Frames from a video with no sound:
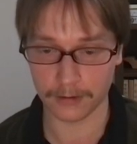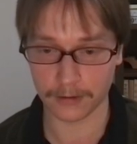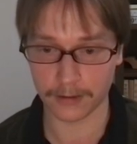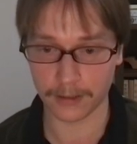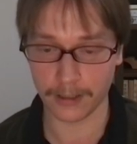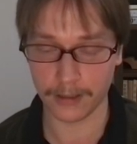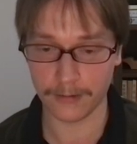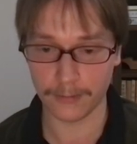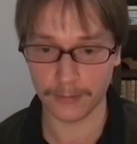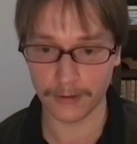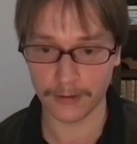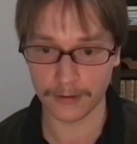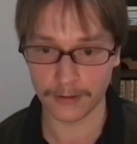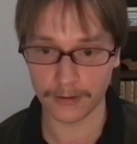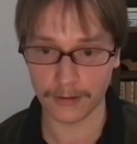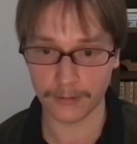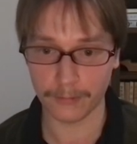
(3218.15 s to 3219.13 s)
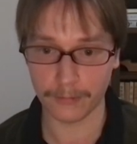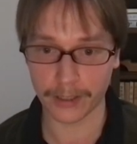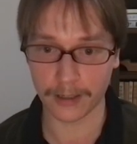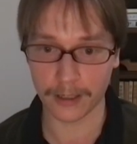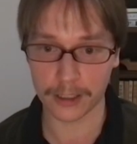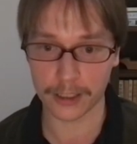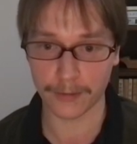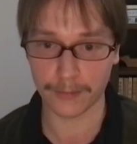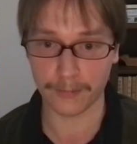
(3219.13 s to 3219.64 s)
Okay.
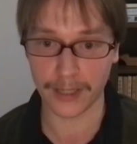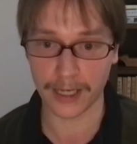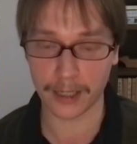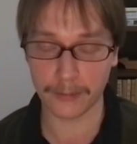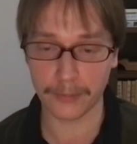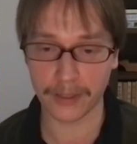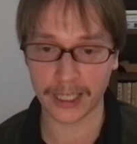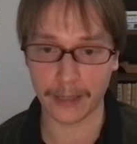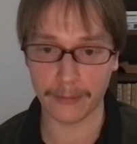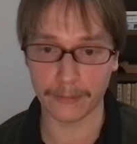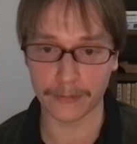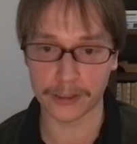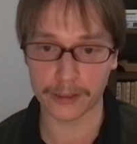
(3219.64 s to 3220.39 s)
Because black became